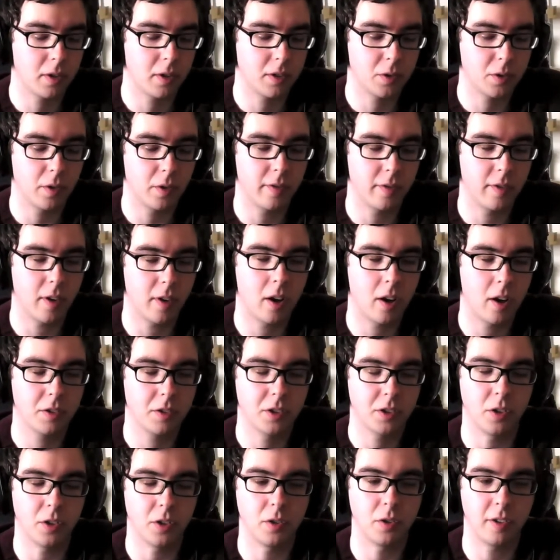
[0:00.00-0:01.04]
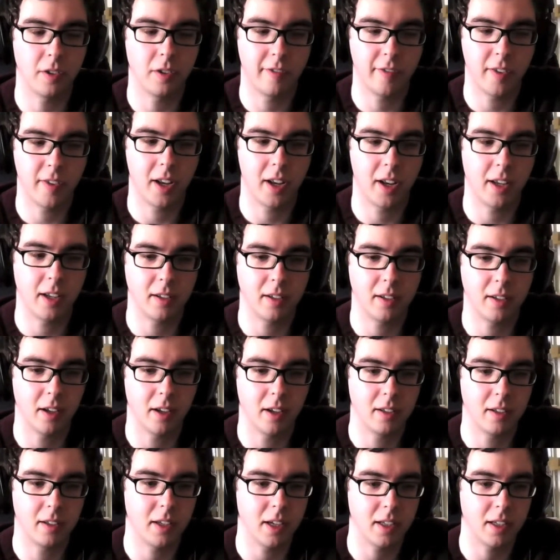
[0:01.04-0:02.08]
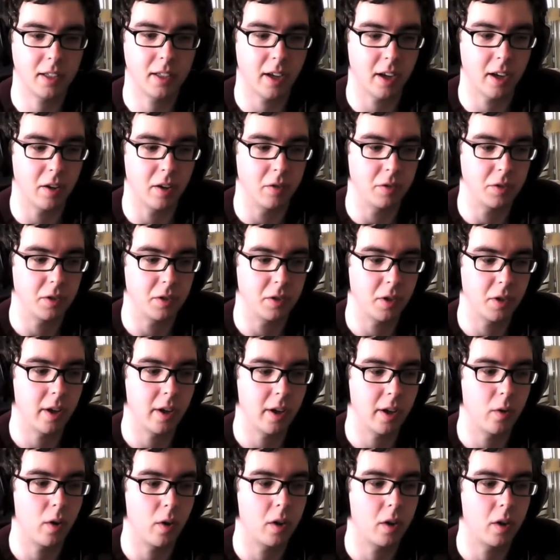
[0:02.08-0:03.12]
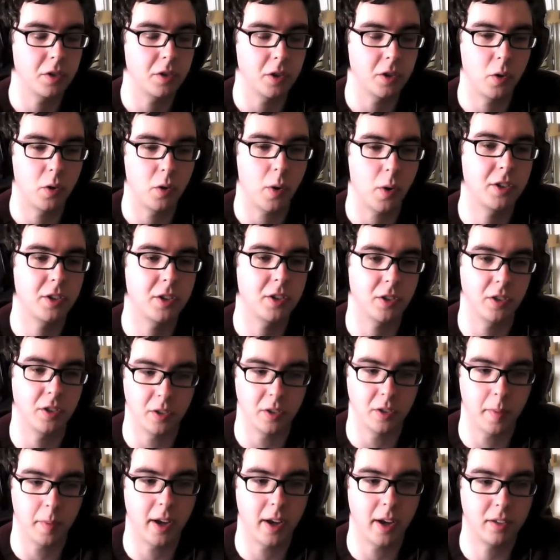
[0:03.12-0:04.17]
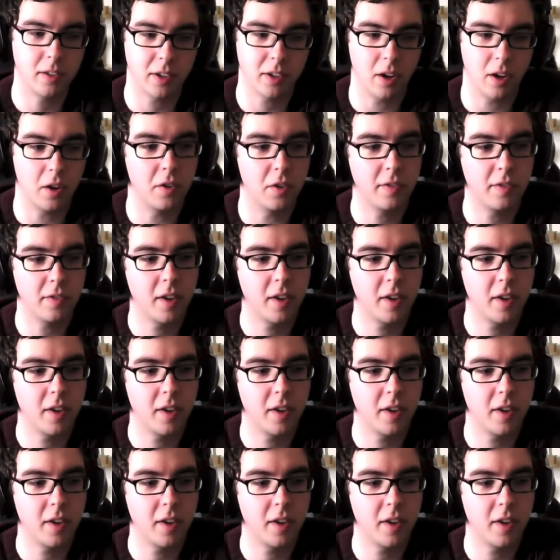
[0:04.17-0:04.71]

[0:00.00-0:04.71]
sort of ask you to fill in details and it will ask you questions about yourself.